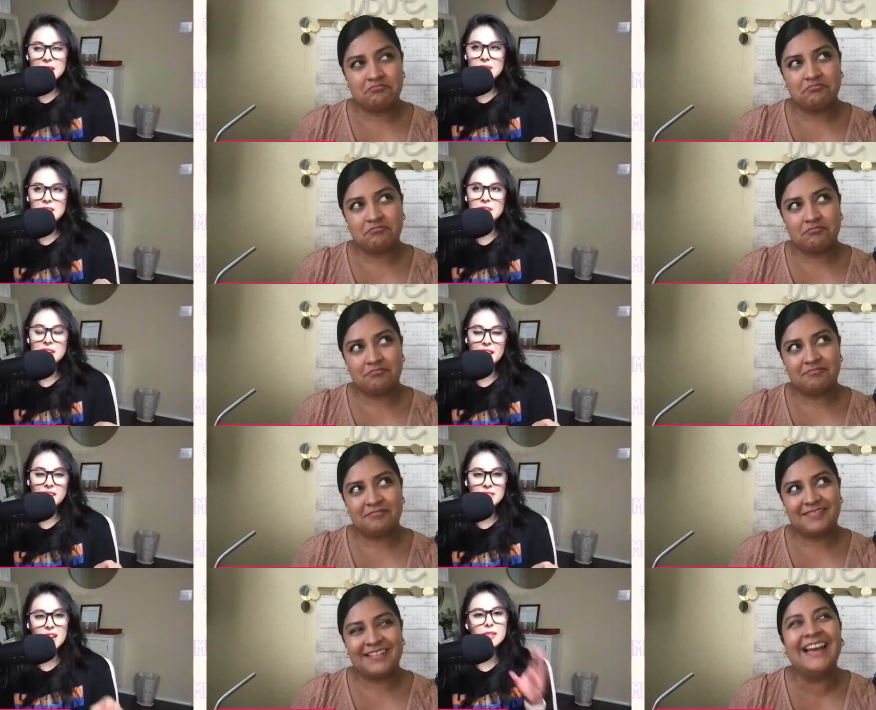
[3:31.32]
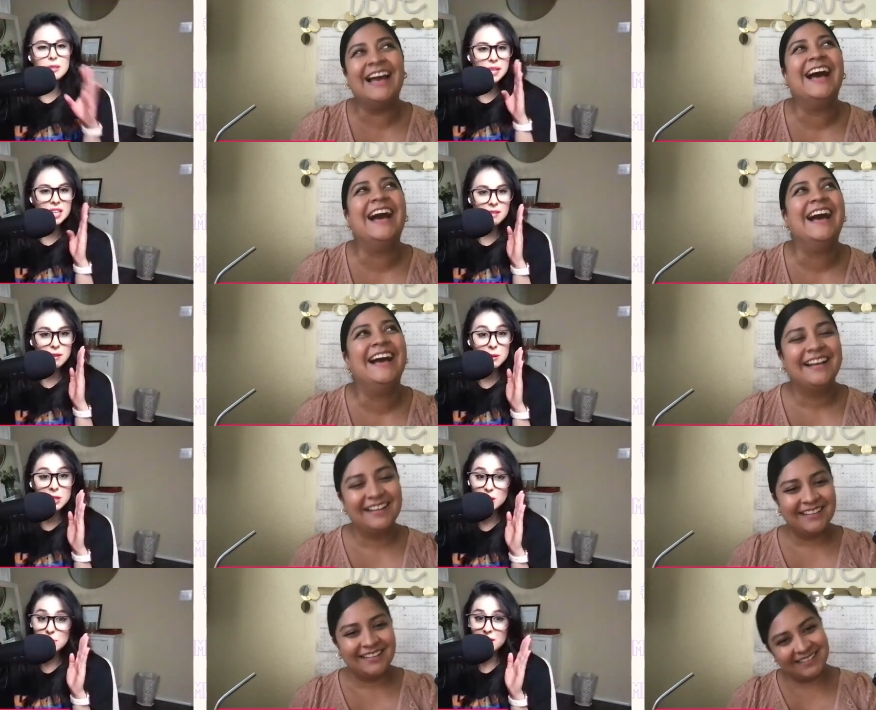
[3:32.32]
Speaker 1: anything here, guys. Uh, Splenda, if you
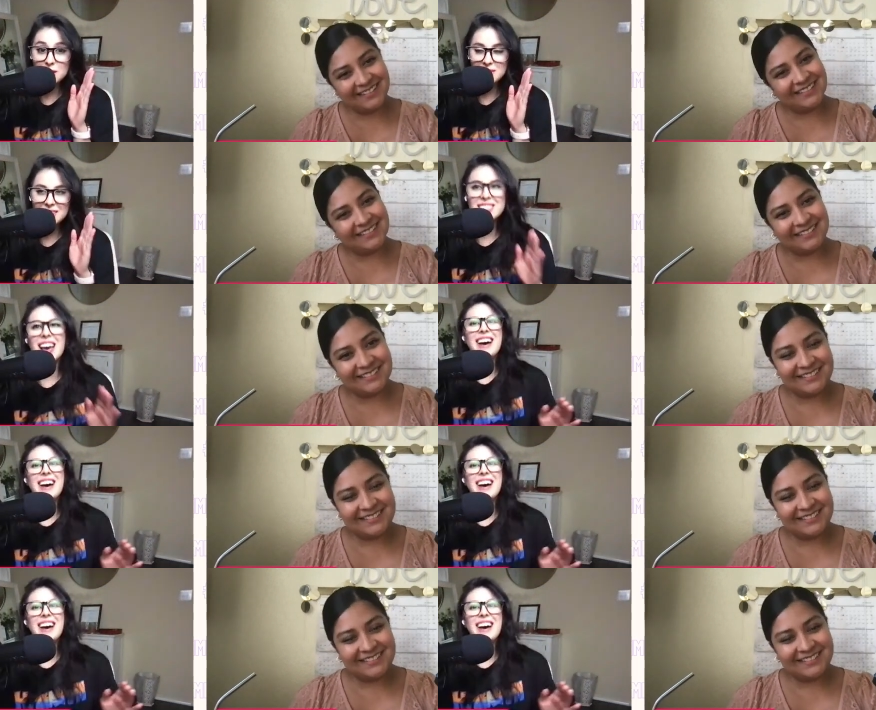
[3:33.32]
want to sponsor us.